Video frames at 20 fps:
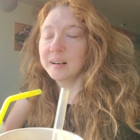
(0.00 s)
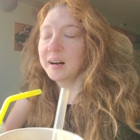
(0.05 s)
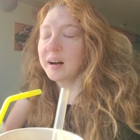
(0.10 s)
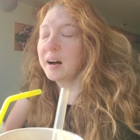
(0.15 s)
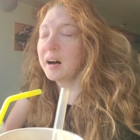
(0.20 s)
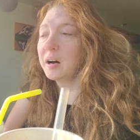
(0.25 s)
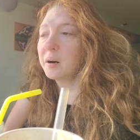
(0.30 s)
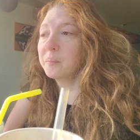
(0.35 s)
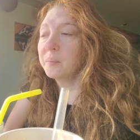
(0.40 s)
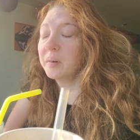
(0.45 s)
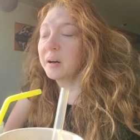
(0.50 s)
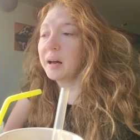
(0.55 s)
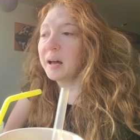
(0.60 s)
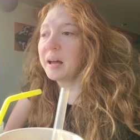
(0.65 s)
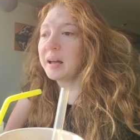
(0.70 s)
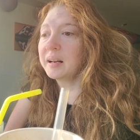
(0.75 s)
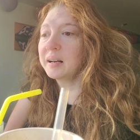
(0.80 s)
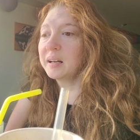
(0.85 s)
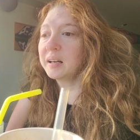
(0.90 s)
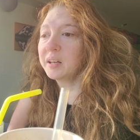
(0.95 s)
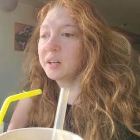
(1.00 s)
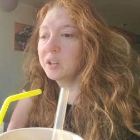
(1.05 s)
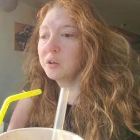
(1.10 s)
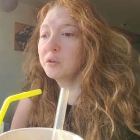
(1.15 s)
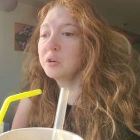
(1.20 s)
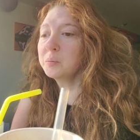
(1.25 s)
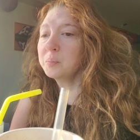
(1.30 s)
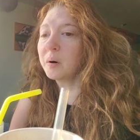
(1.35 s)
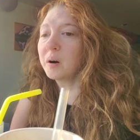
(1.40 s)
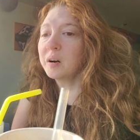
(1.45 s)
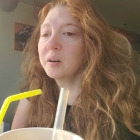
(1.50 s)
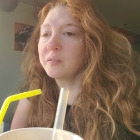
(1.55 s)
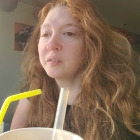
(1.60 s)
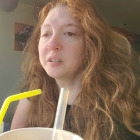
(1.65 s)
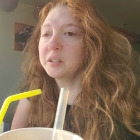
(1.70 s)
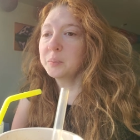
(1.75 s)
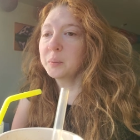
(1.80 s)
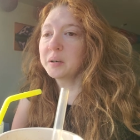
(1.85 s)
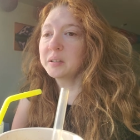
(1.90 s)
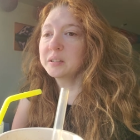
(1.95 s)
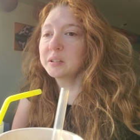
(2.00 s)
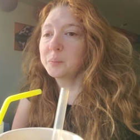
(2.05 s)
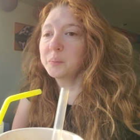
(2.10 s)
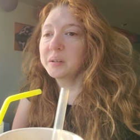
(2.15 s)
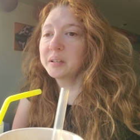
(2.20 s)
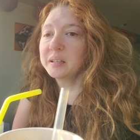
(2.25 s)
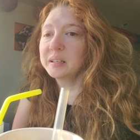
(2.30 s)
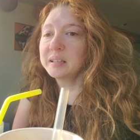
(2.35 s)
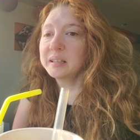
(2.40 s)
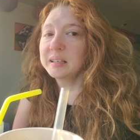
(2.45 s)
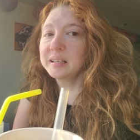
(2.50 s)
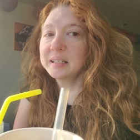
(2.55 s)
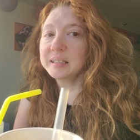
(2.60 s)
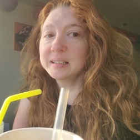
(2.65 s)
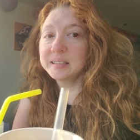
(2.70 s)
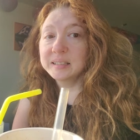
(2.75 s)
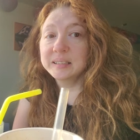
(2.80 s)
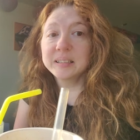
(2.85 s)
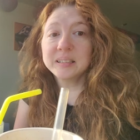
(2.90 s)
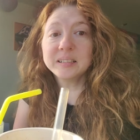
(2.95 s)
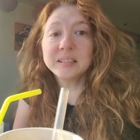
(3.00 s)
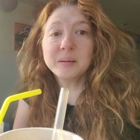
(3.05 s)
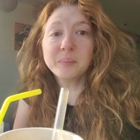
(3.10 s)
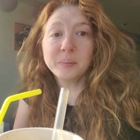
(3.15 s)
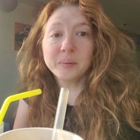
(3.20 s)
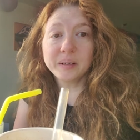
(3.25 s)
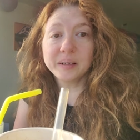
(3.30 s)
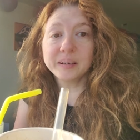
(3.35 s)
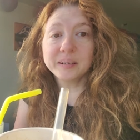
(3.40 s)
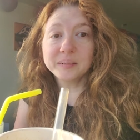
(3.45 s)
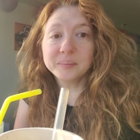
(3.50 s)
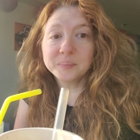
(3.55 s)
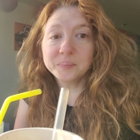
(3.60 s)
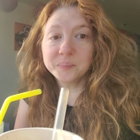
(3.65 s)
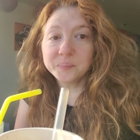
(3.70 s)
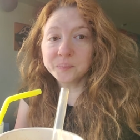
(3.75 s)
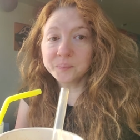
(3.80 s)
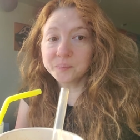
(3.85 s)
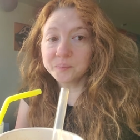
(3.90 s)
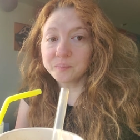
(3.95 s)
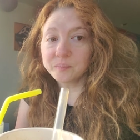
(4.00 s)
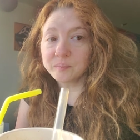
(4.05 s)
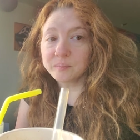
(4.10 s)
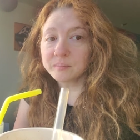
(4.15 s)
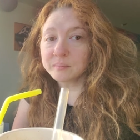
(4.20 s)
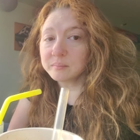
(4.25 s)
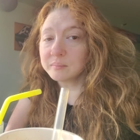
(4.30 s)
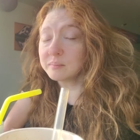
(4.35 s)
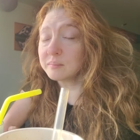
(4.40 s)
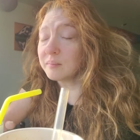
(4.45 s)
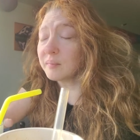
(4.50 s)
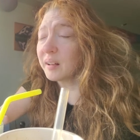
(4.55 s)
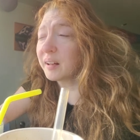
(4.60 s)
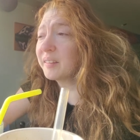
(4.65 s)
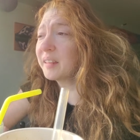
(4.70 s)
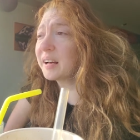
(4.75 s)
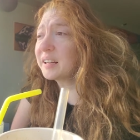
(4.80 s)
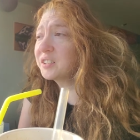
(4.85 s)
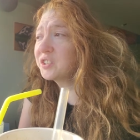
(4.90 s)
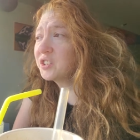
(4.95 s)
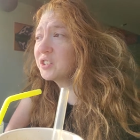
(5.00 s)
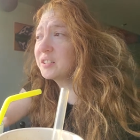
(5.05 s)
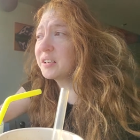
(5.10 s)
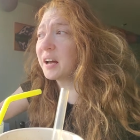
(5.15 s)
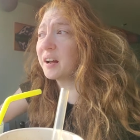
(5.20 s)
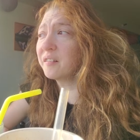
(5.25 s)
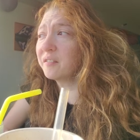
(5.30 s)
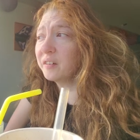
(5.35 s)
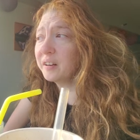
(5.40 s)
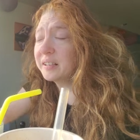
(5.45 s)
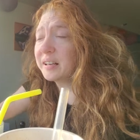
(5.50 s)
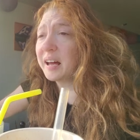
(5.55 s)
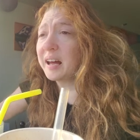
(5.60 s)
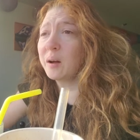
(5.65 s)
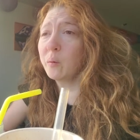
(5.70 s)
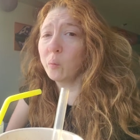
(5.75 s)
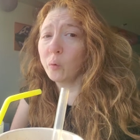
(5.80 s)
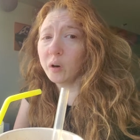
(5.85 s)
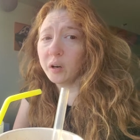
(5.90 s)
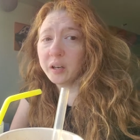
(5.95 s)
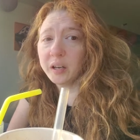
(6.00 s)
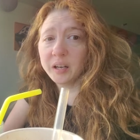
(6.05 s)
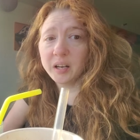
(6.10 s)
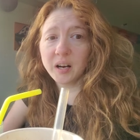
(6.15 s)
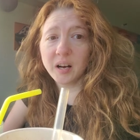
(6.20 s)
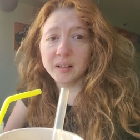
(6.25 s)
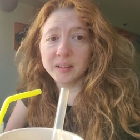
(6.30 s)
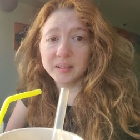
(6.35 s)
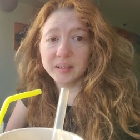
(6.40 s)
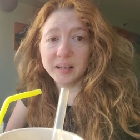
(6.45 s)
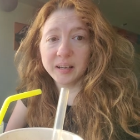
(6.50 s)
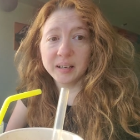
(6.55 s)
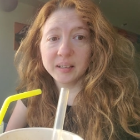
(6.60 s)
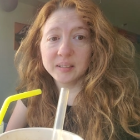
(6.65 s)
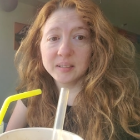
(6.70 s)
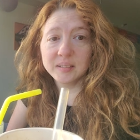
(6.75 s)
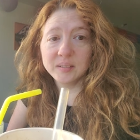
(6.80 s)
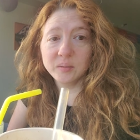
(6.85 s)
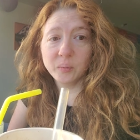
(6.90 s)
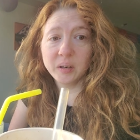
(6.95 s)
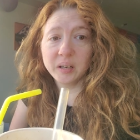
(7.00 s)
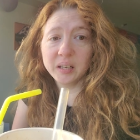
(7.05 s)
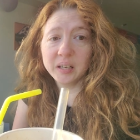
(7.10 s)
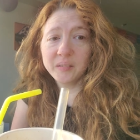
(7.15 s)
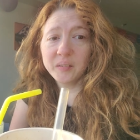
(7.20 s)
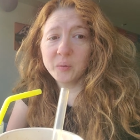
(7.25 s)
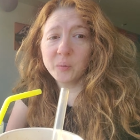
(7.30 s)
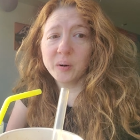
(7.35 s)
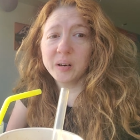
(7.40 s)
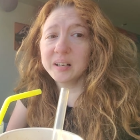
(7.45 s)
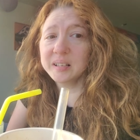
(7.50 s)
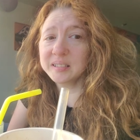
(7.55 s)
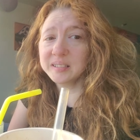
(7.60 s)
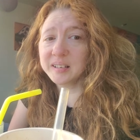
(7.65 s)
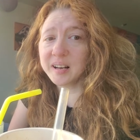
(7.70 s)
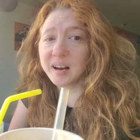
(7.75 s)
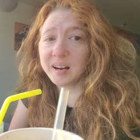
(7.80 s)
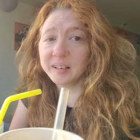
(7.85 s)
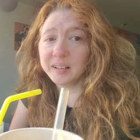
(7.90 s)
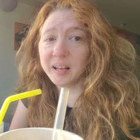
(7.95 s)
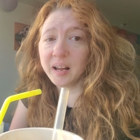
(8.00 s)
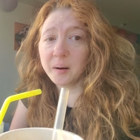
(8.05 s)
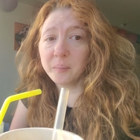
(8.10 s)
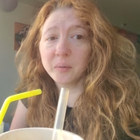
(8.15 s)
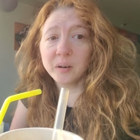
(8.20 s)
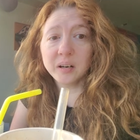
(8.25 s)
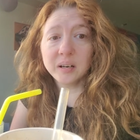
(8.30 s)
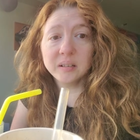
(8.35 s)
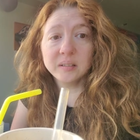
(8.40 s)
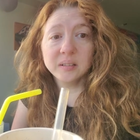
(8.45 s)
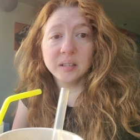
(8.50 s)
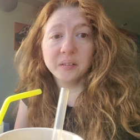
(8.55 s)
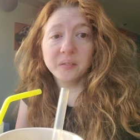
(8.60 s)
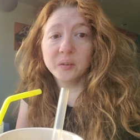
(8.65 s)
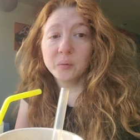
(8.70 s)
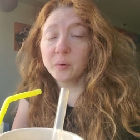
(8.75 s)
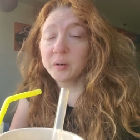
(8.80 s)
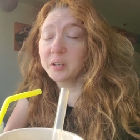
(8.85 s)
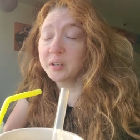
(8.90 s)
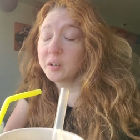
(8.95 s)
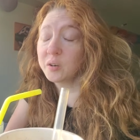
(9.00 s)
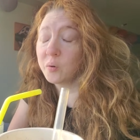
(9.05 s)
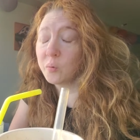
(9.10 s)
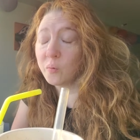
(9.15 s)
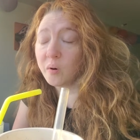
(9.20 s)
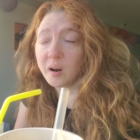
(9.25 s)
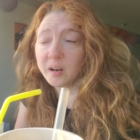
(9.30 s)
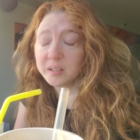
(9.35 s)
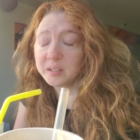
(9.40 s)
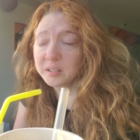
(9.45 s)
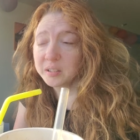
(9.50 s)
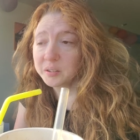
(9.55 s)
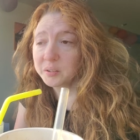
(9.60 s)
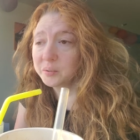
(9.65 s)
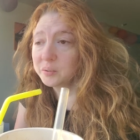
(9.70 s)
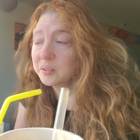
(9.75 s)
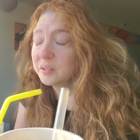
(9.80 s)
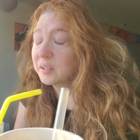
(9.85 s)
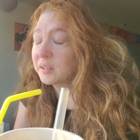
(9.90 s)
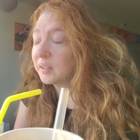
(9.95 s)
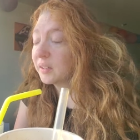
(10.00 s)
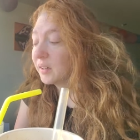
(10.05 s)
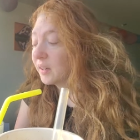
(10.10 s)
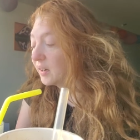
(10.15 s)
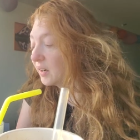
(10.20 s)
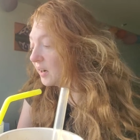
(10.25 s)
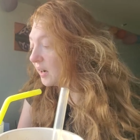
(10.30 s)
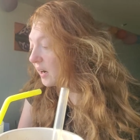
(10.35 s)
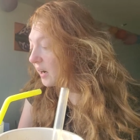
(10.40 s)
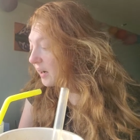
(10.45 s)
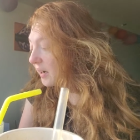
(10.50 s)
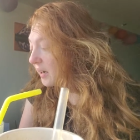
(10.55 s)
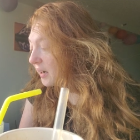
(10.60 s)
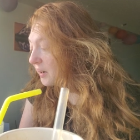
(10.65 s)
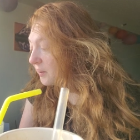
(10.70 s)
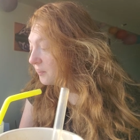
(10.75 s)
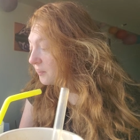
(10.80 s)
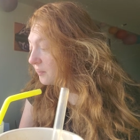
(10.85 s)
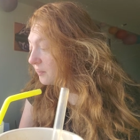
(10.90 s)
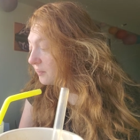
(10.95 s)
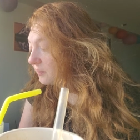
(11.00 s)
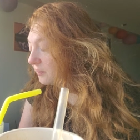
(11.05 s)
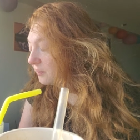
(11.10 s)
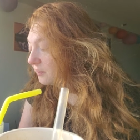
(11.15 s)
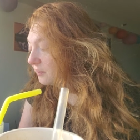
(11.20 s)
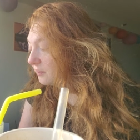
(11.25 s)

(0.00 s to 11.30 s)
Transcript: um, and a huge part of responsibility is discipline that's just every day working on things even when it's not glamorous even when you don't want to um,